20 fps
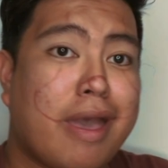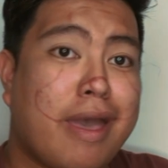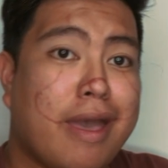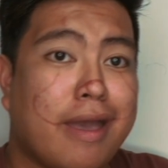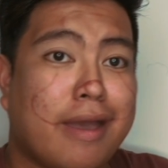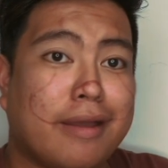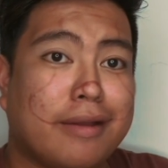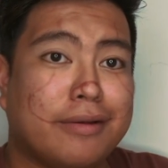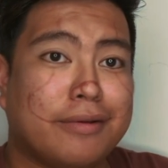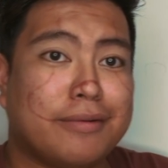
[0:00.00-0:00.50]
I
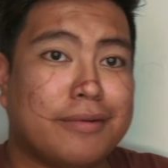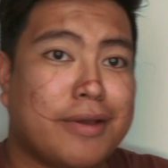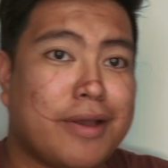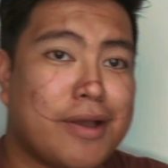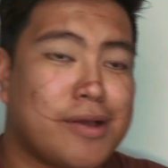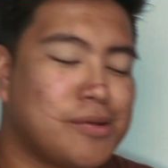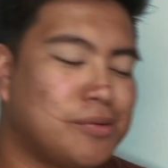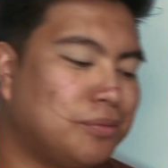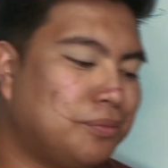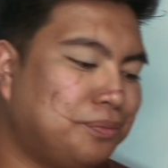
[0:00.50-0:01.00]
don't know.
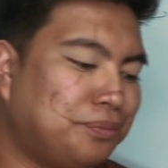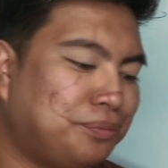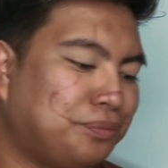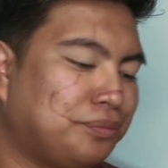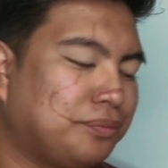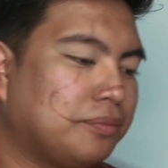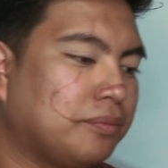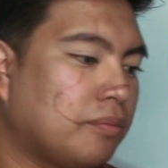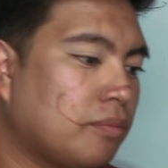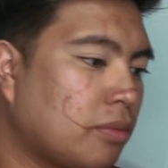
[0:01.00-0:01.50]

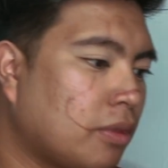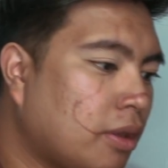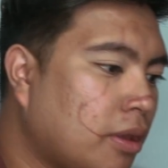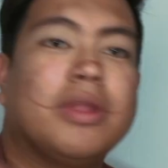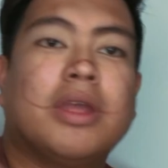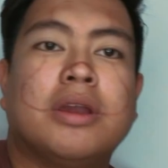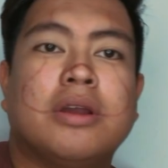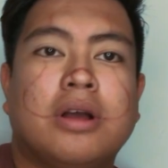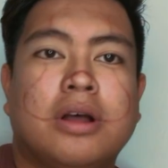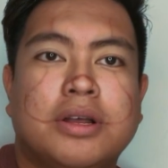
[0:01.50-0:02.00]

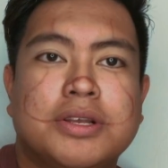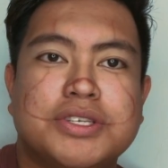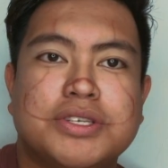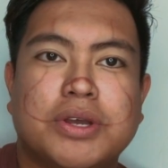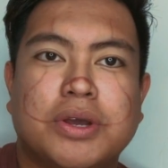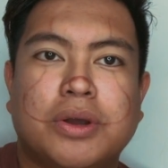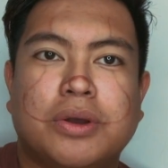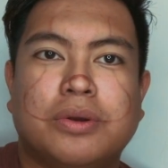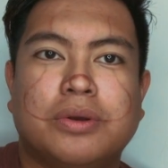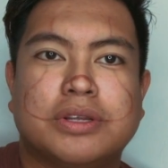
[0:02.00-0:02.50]
And
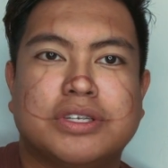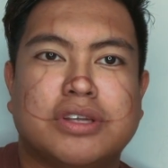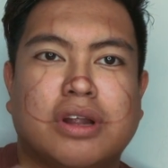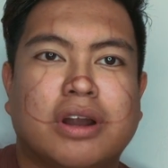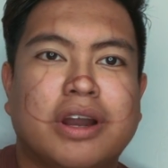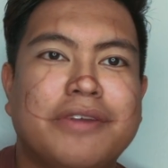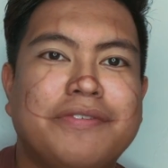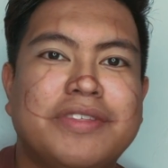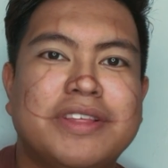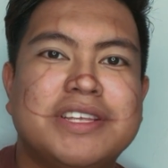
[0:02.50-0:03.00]
also,
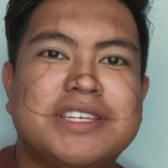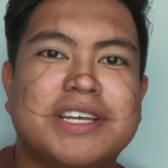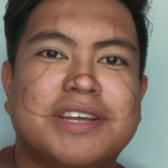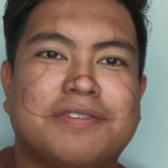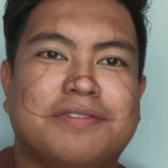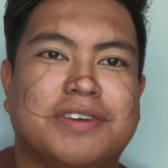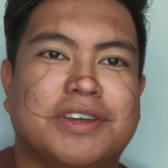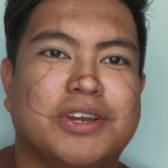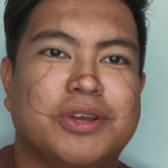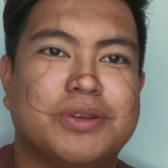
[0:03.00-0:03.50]
sorry if this
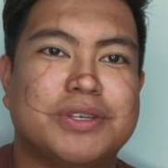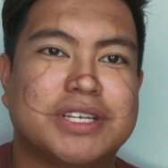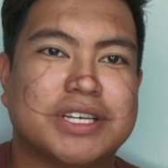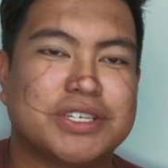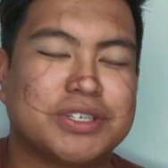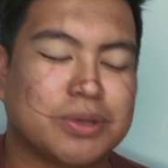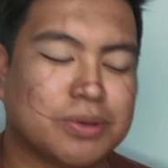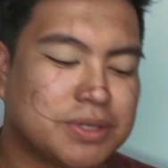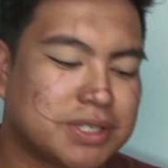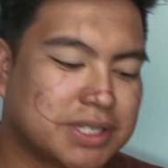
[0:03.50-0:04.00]
like video is like so